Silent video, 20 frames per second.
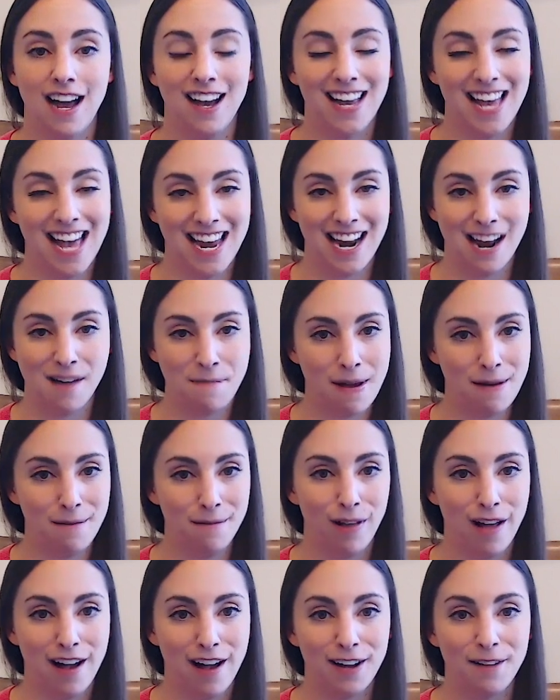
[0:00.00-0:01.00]
again on my
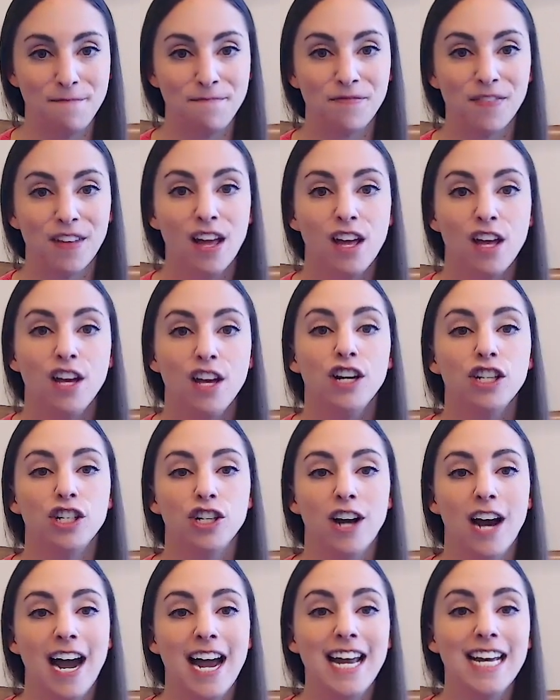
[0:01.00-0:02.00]
blog.
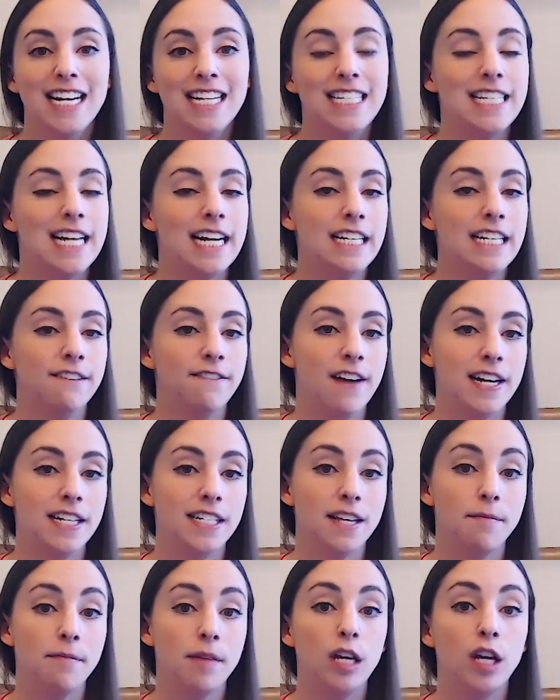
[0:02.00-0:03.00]
Try instead to find
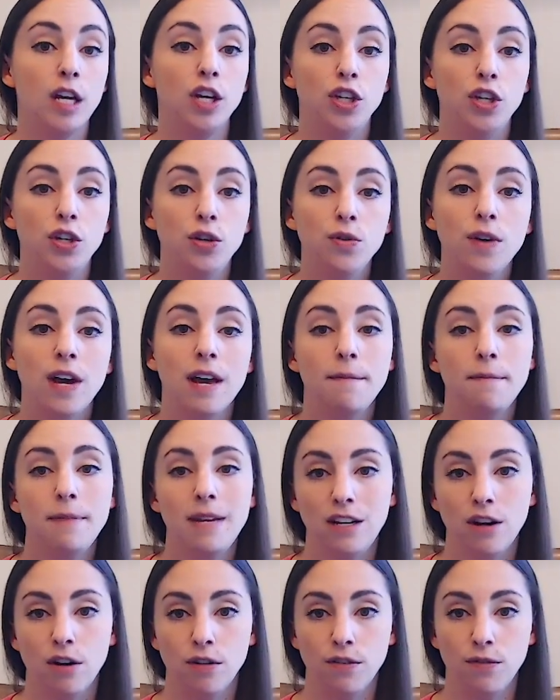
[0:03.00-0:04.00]
something you can be
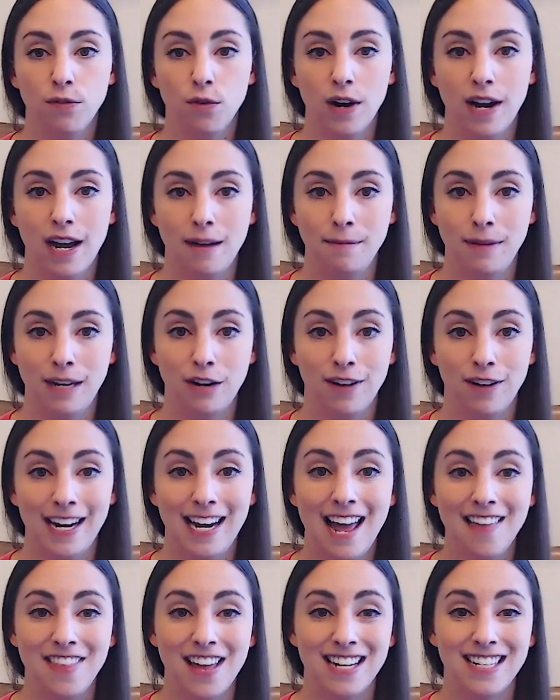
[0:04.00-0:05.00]
known for and be great
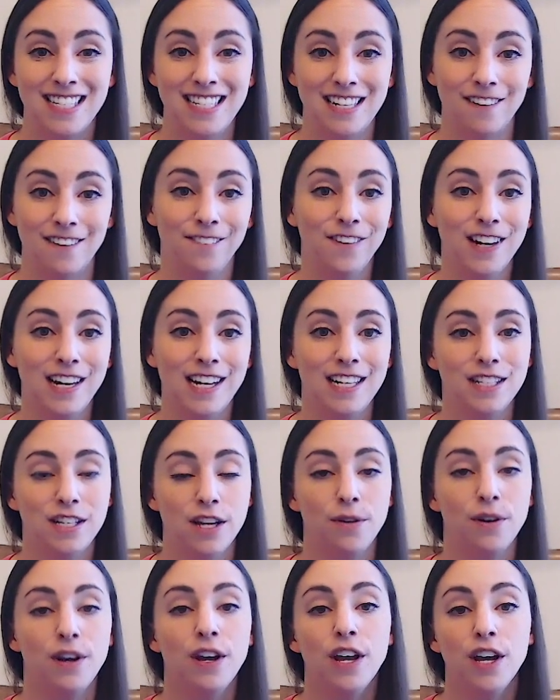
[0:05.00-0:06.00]
at that's different
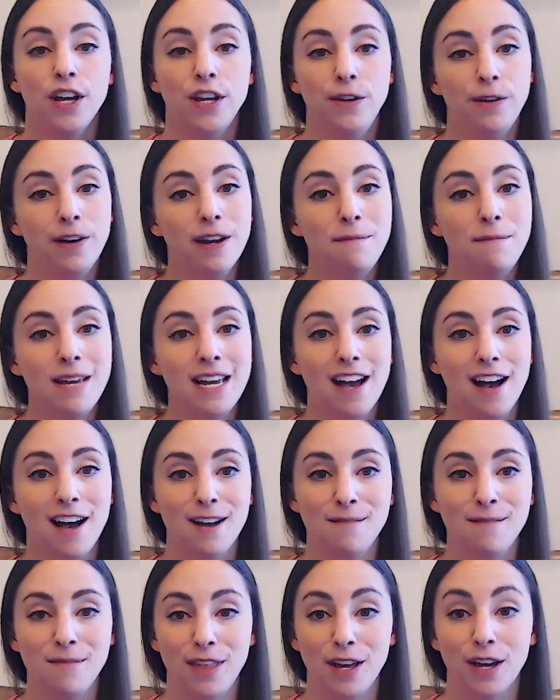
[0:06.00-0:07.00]
so you can
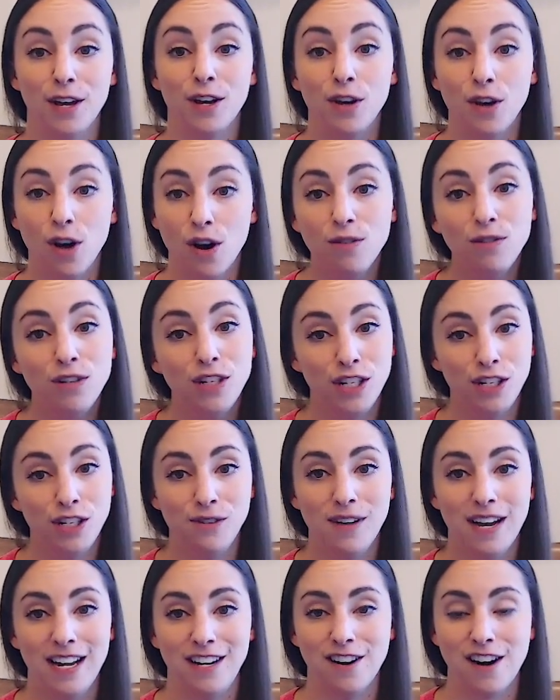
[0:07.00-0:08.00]
become the go-to
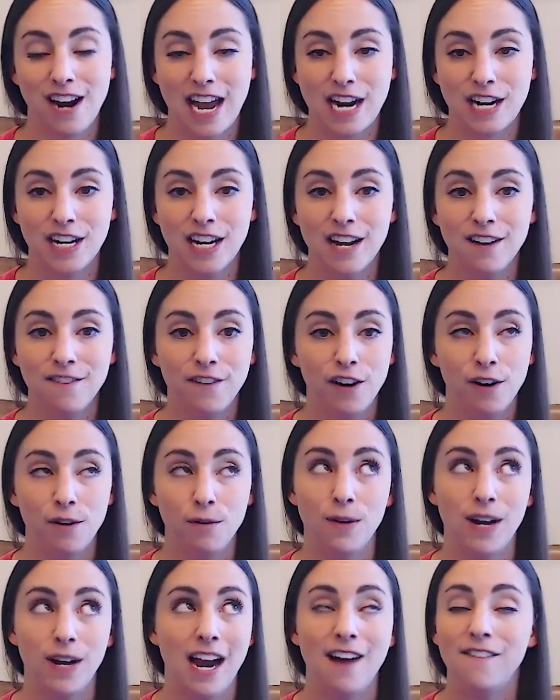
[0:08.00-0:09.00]
in your area for
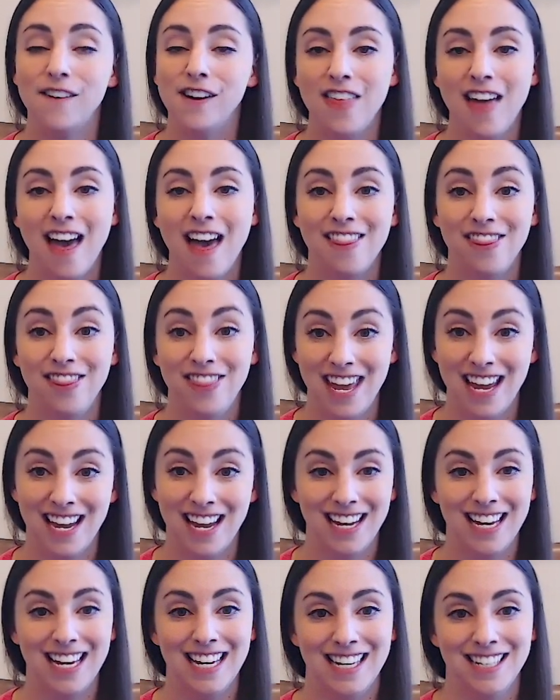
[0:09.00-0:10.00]
whatever that
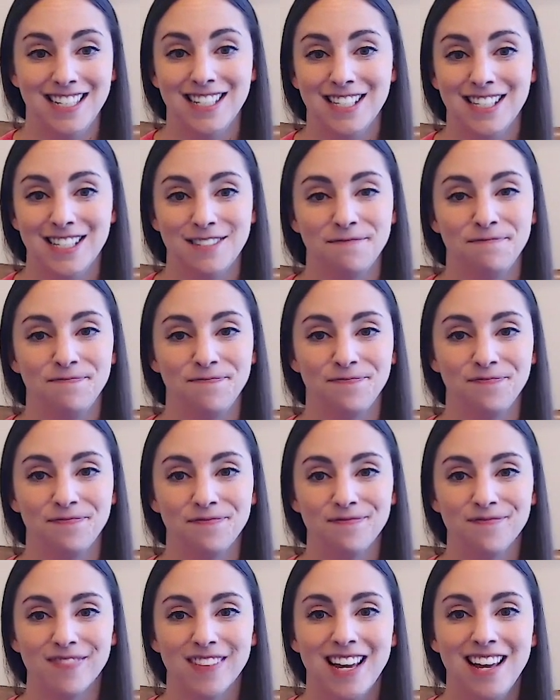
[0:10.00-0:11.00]
thing is.
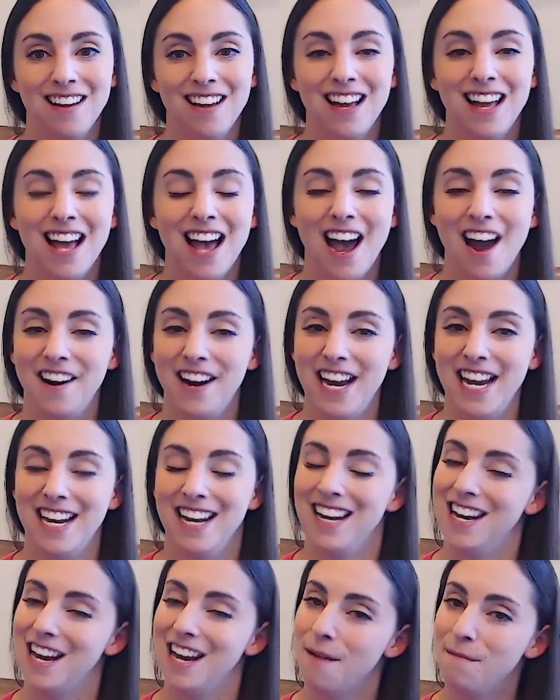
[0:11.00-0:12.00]
All right,
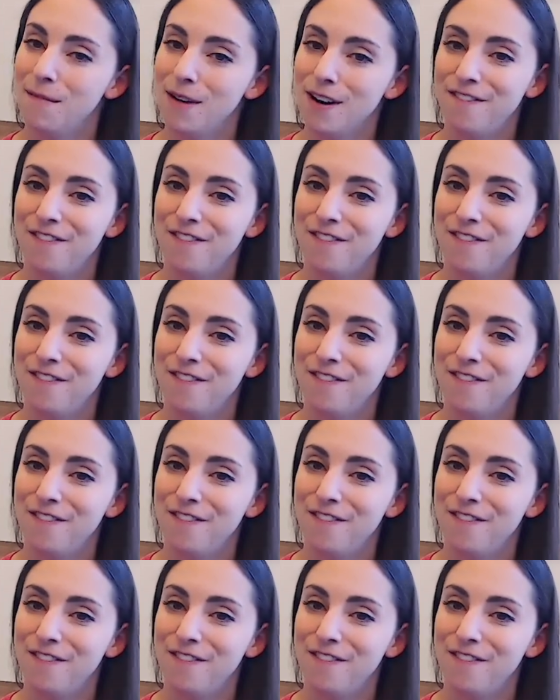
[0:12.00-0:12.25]
number